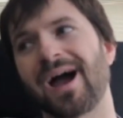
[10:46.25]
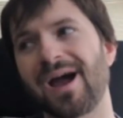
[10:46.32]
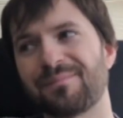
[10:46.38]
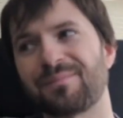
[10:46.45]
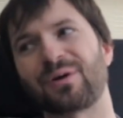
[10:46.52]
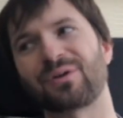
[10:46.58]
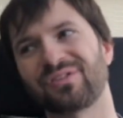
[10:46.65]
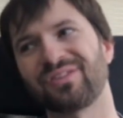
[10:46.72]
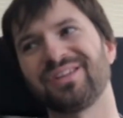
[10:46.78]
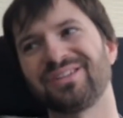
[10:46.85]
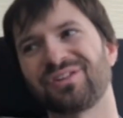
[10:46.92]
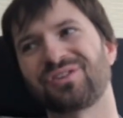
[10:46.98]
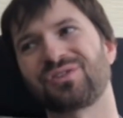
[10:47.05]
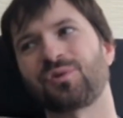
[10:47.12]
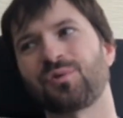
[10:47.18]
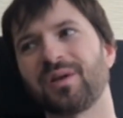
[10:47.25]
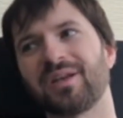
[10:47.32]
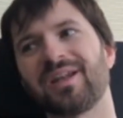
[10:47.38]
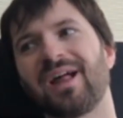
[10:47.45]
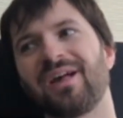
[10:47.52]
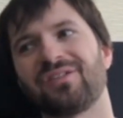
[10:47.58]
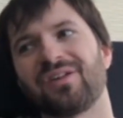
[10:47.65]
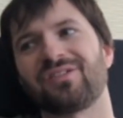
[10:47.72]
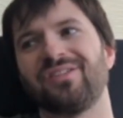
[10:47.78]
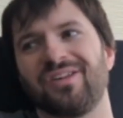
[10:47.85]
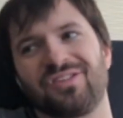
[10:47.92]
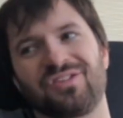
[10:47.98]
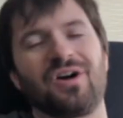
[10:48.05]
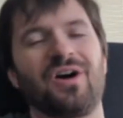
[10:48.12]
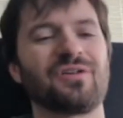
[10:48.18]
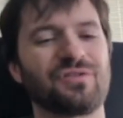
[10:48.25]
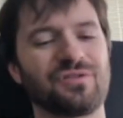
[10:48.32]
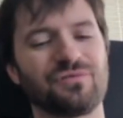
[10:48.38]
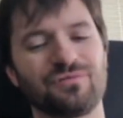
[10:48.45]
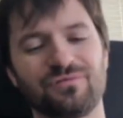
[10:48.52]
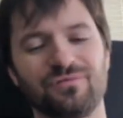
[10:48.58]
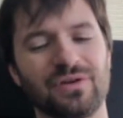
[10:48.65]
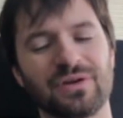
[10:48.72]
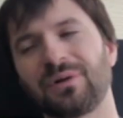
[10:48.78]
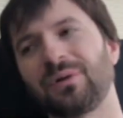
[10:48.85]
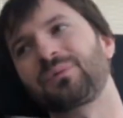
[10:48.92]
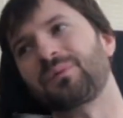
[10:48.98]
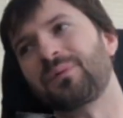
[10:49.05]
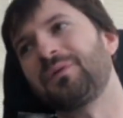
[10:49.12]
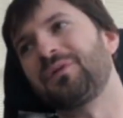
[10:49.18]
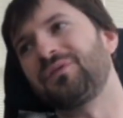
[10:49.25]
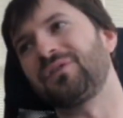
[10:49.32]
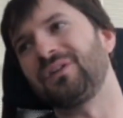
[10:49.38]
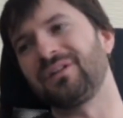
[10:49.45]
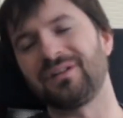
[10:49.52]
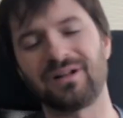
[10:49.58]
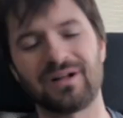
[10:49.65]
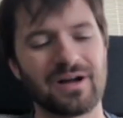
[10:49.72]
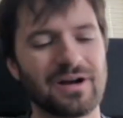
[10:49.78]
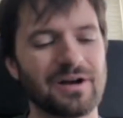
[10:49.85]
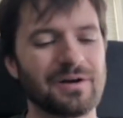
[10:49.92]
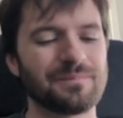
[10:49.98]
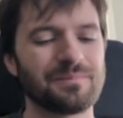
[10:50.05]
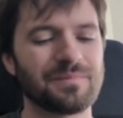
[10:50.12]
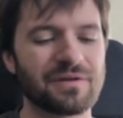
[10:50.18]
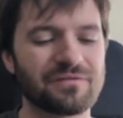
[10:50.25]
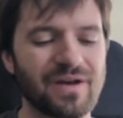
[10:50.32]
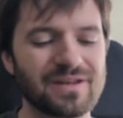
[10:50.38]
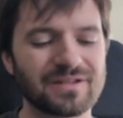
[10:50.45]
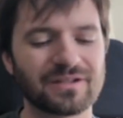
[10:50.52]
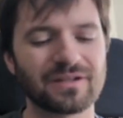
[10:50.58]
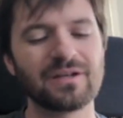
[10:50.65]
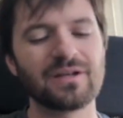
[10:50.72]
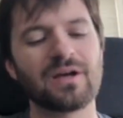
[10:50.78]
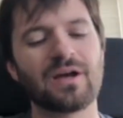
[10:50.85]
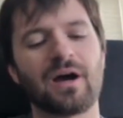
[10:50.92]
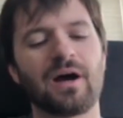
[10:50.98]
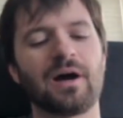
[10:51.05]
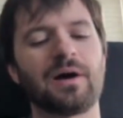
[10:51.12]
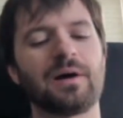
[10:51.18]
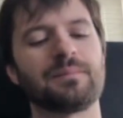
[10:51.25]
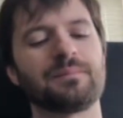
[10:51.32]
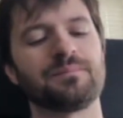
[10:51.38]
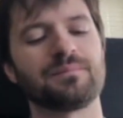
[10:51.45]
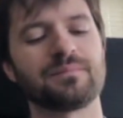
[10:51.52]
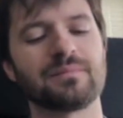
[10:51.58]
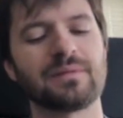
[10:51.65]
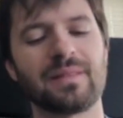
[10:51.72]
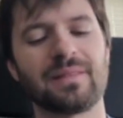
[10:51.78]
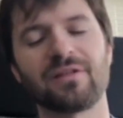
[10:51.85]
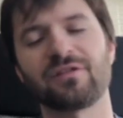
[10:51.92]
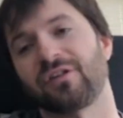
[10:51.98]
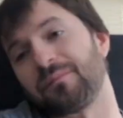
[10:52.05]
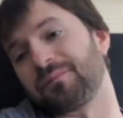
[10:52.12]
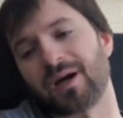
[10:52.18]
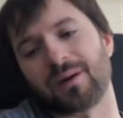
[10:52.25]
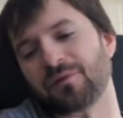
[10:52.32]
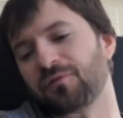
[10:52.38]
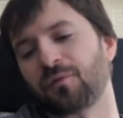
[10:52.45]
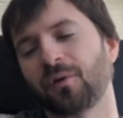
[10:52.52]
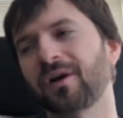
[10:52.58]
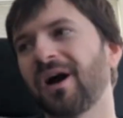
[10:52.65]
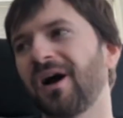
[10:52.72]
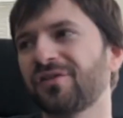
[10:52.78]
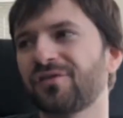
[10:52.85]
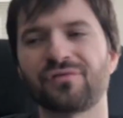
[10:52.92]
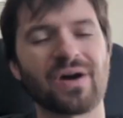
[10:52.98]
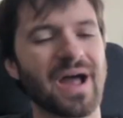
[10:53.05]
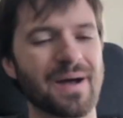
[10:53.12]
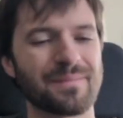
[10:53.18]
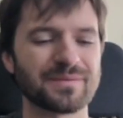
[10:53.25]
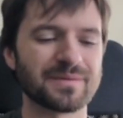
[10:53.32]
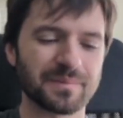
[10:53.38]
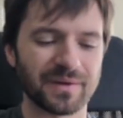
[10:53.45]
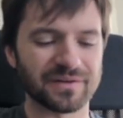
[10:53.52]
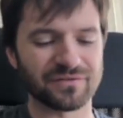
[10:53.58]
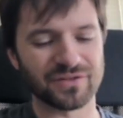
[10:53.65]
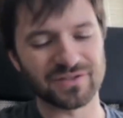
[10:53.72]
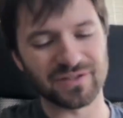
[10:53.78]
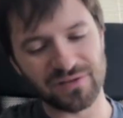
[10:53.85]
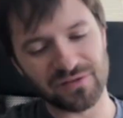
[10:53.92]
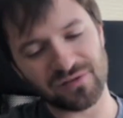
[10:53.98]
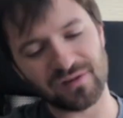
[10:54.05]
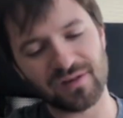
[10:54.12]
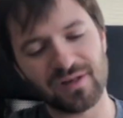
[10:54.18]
I personally just treat it as a 6-cost vehicle removal event that sometimes is 4-cost if I happen to be playing Vigilance.